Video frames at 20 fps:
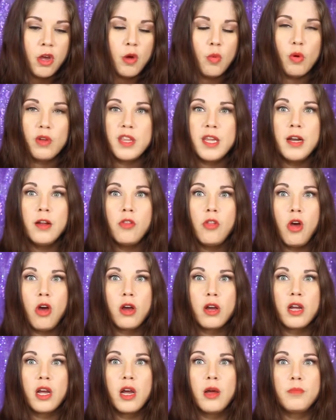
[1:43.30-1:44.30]
Well, then
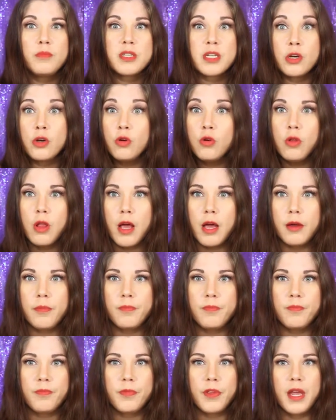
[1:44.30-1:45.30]
along comes Coola,
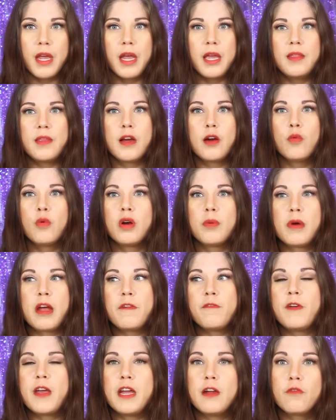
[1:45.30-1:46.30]
and they're one of my
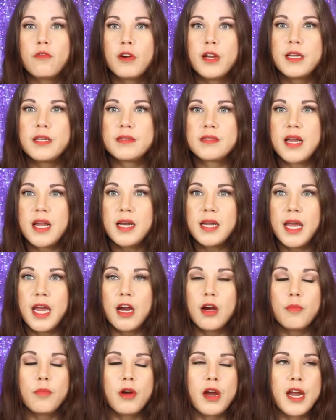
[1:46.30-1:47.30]
favorite sun
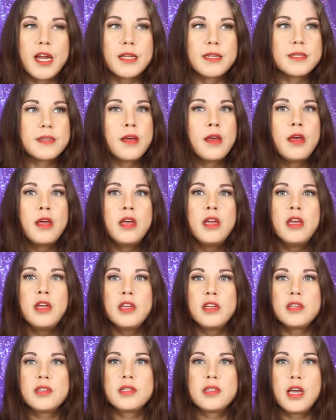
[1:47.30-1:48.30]
care brands.
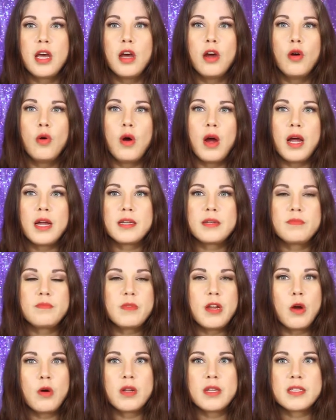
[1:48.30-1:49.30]
So I
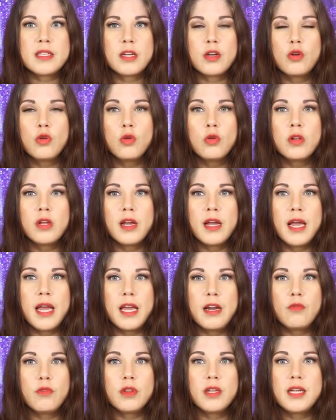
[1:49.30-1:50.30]
noticed that Coola
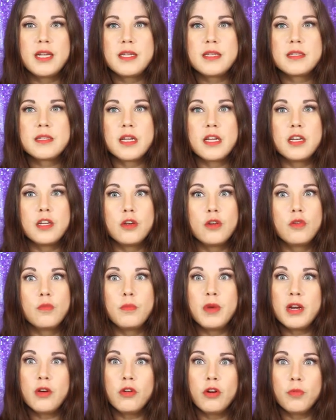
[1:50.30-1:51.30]
had released a new
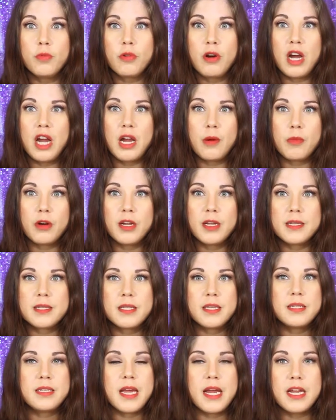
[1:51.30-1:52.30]
mineral primer. It's
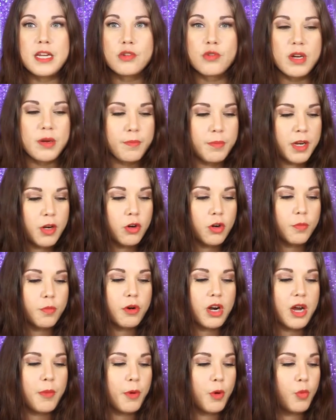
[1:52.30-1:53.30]
the Daydream mineral
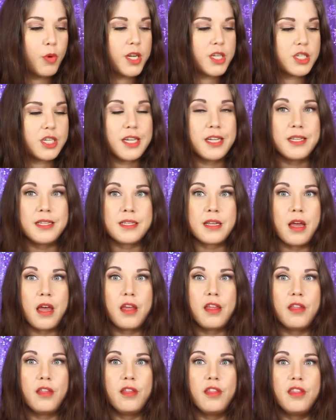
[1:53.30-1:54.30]
primer, which is
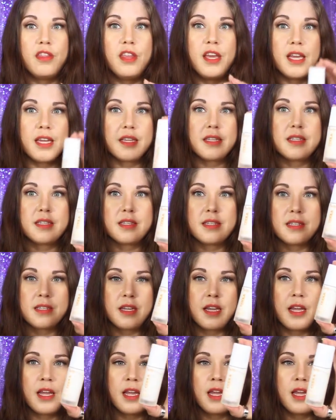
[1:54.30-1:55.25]
this.